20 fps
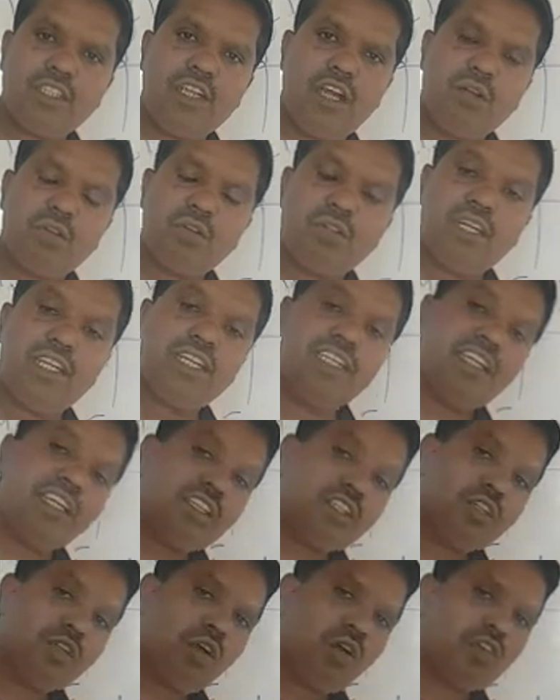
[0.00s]
you have to
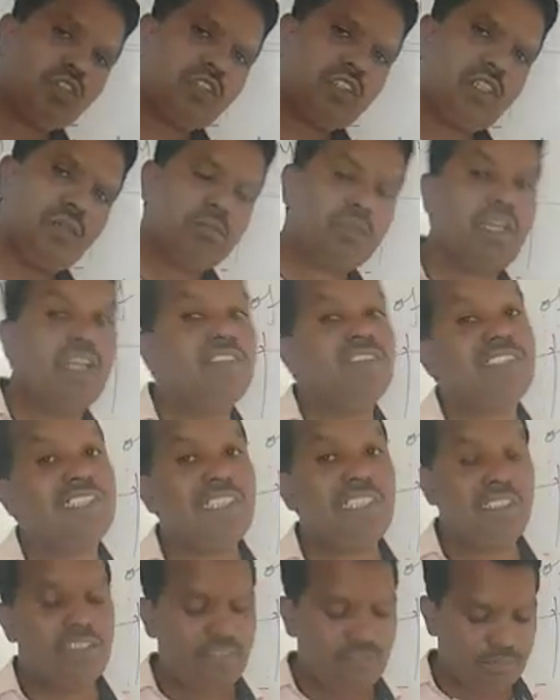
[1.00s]
write the rocks names, and
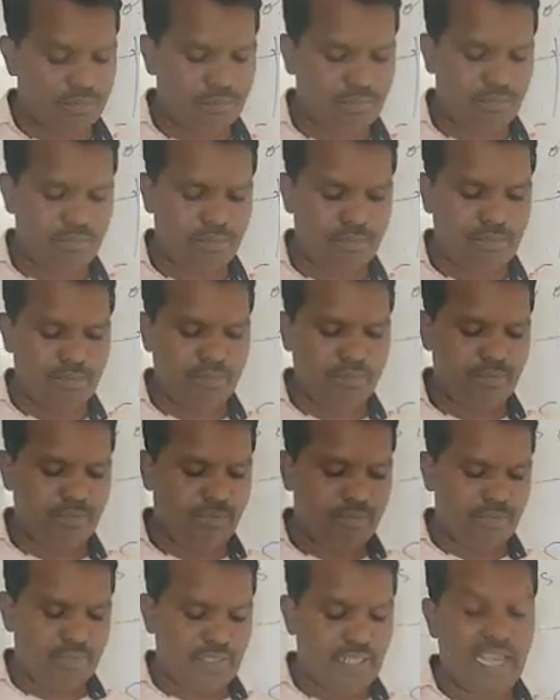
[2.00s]
see,
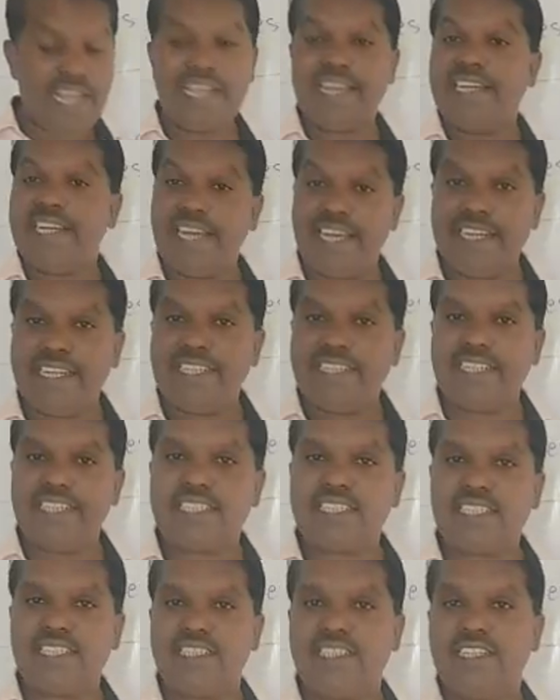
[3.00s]
I
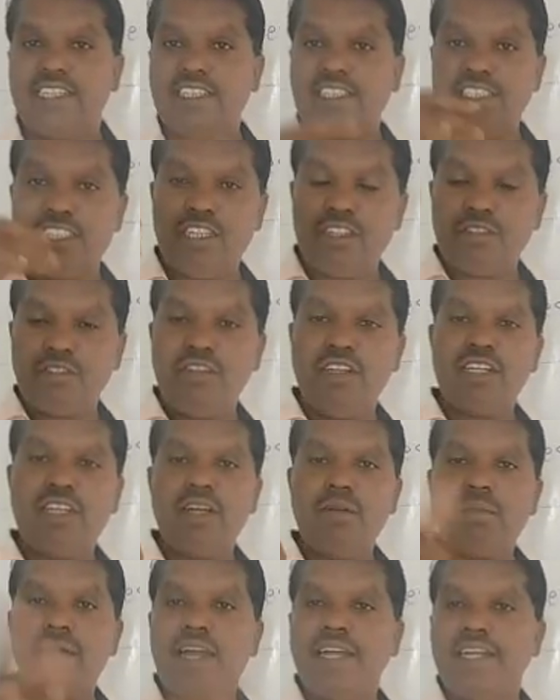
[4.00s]
guarantee the result will
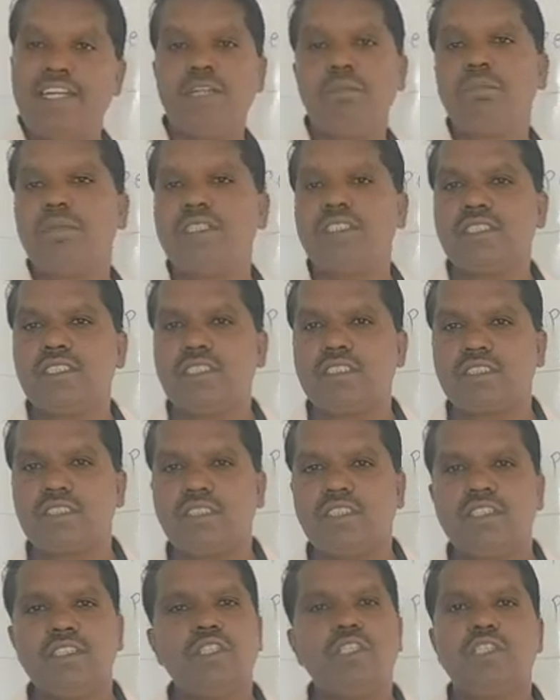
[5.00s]
come 100%.
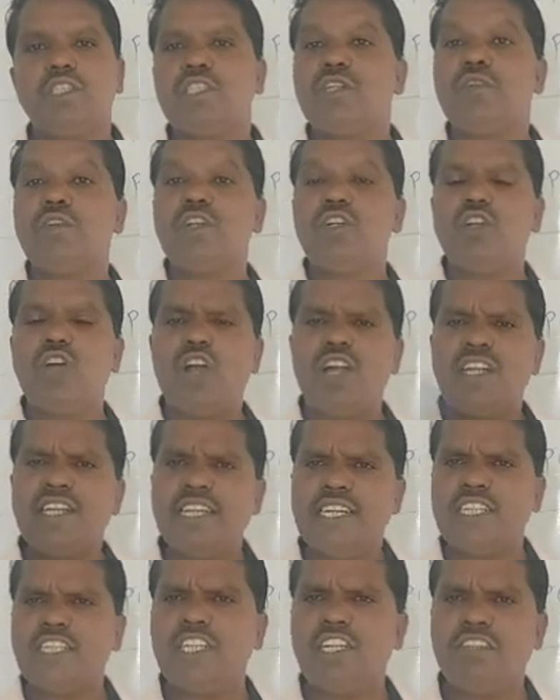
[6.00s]
You will not
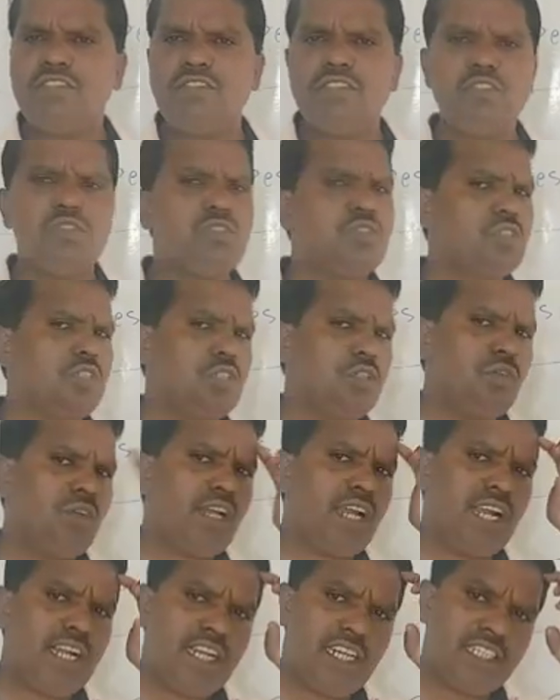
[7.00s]
get confused. You
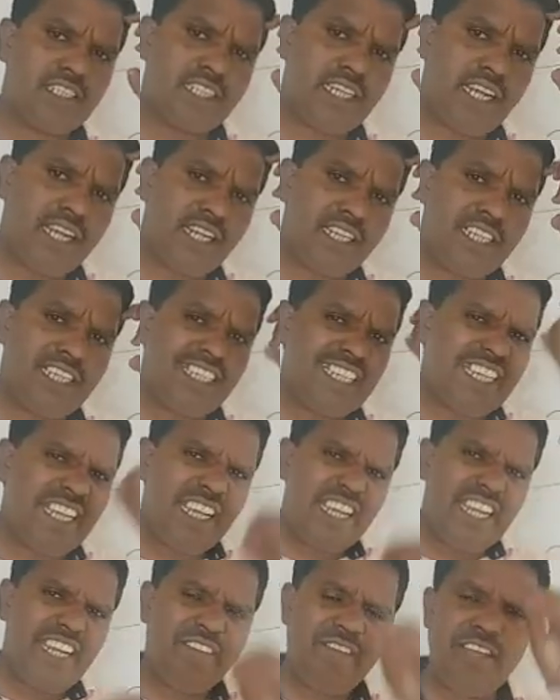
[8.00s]
will understand
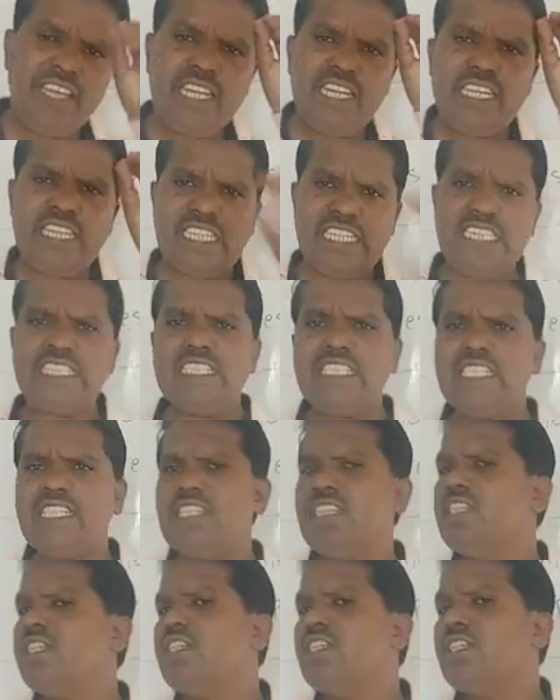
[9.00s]
very
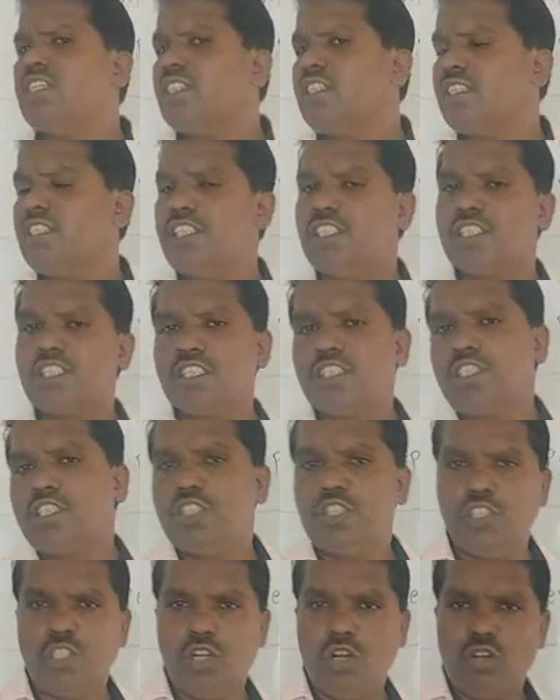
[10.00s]
easily this
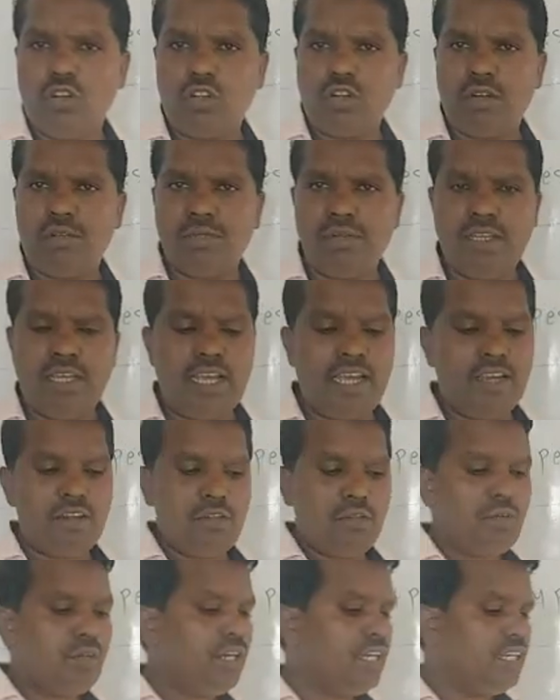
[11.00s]
geography, and
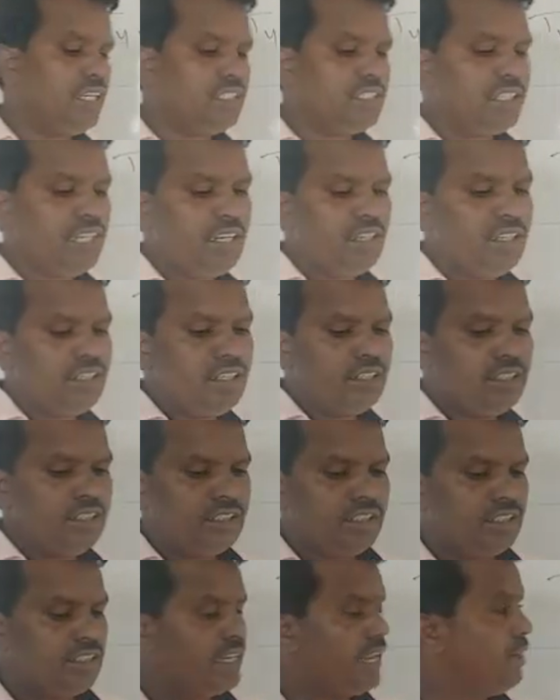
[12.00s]
you will understand
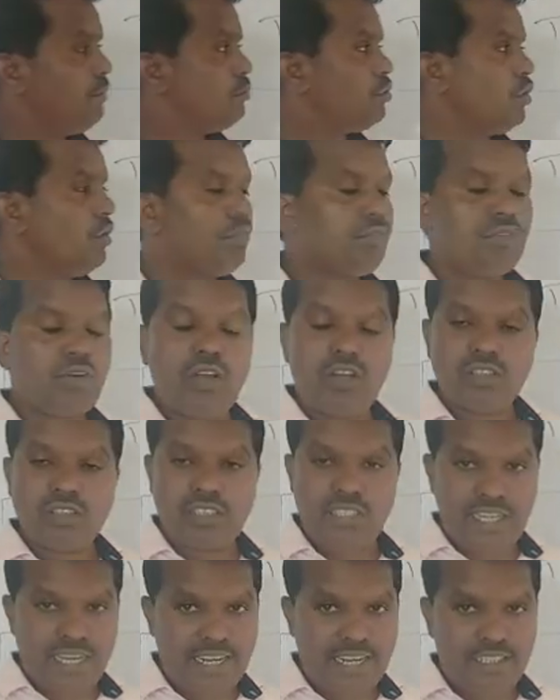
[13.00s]
the types of
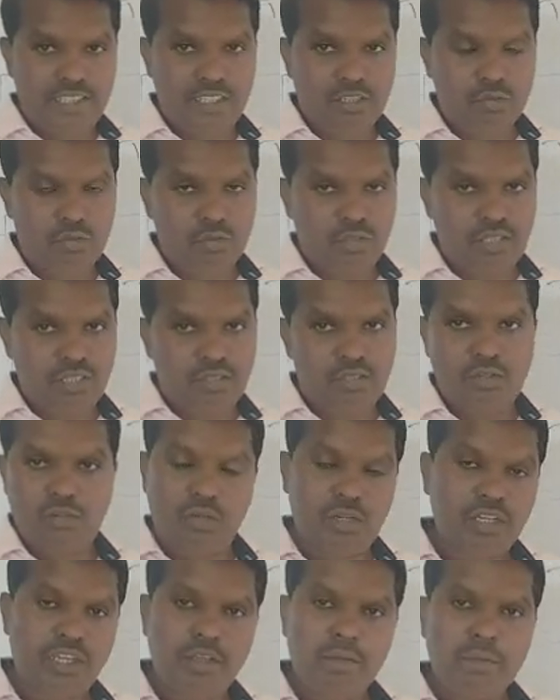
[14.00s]
rocks like that
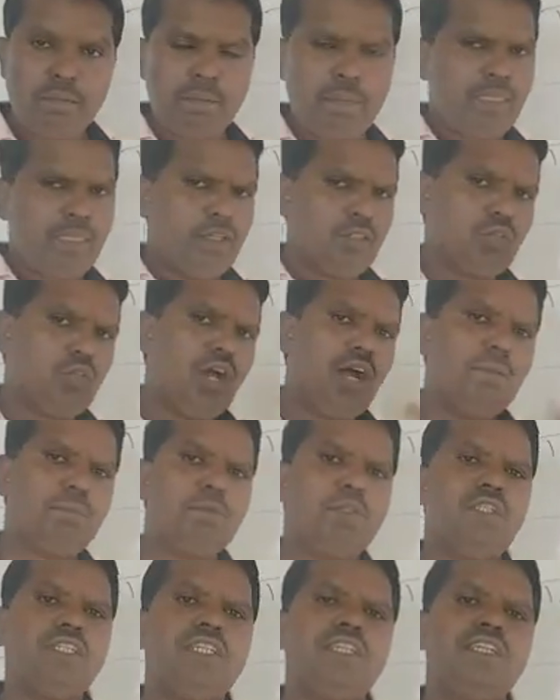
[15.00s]
only. Okay. So up
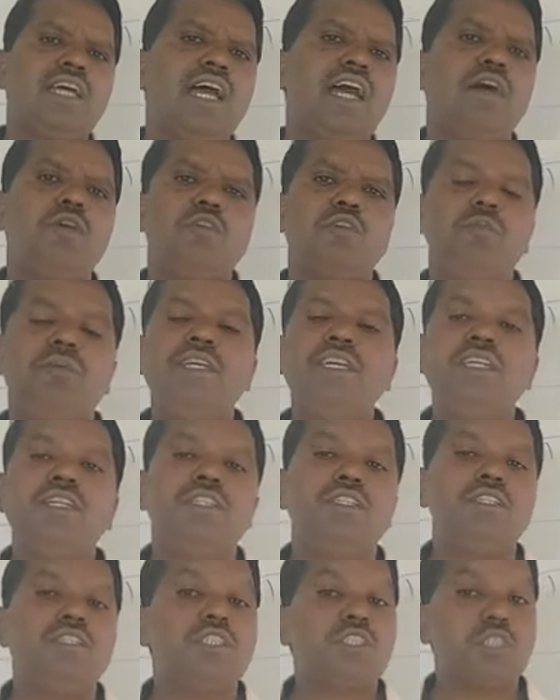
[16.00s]
to there I have to
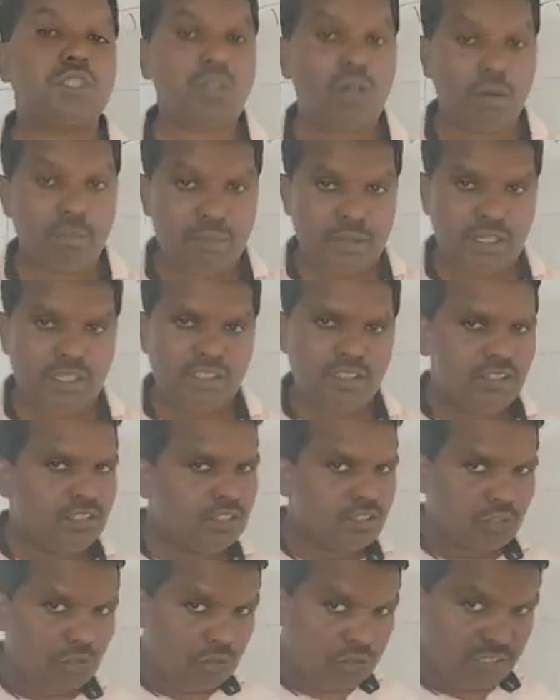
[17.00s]
be
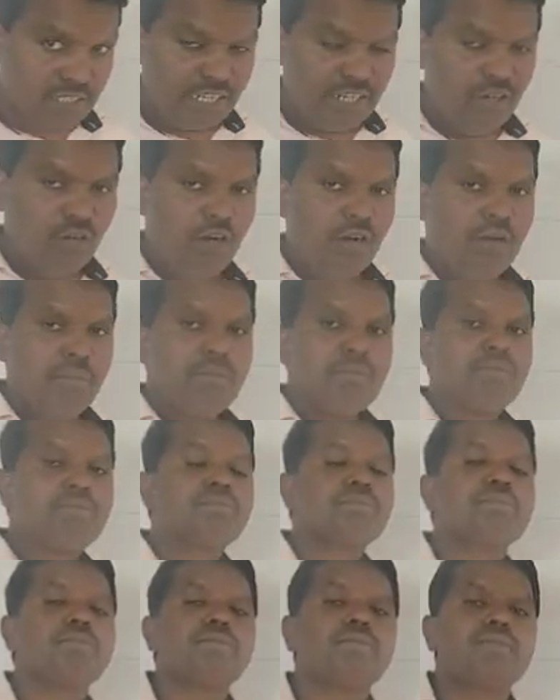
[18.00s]
stopped. So stay
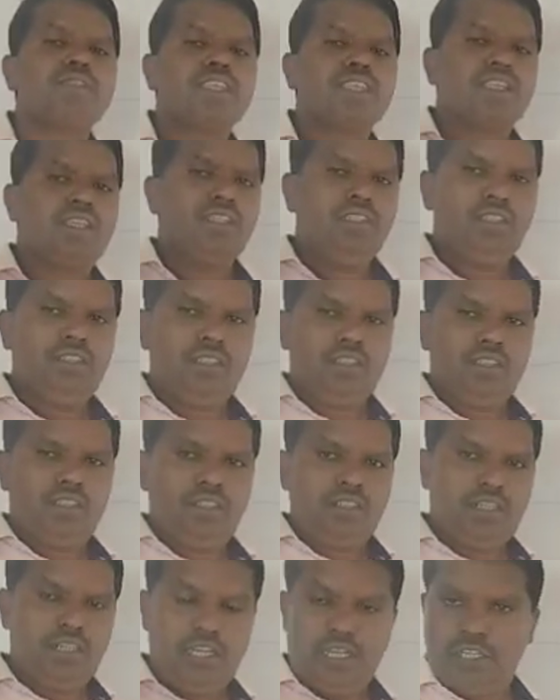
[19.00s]
home,
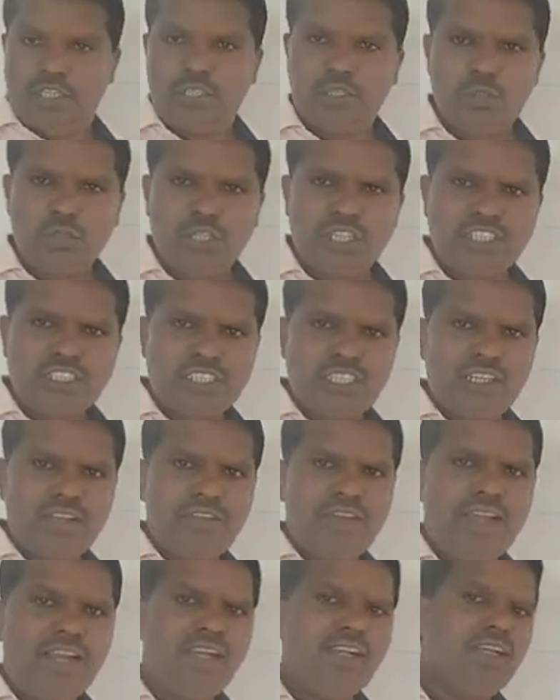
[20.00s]
do the study. study
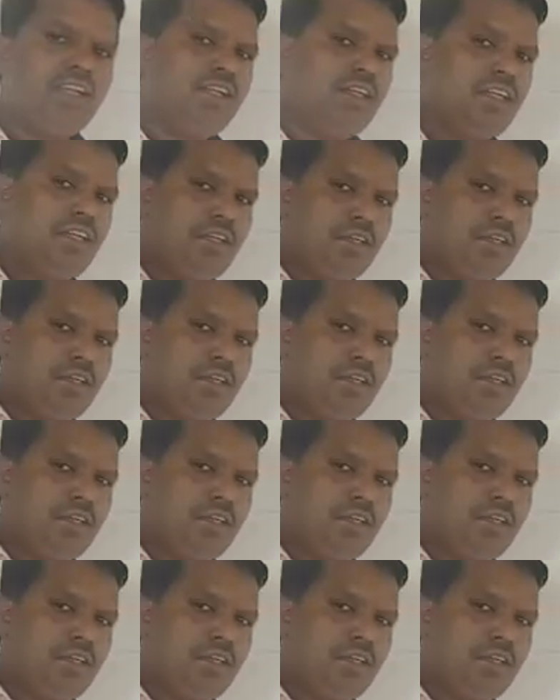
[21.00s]
well.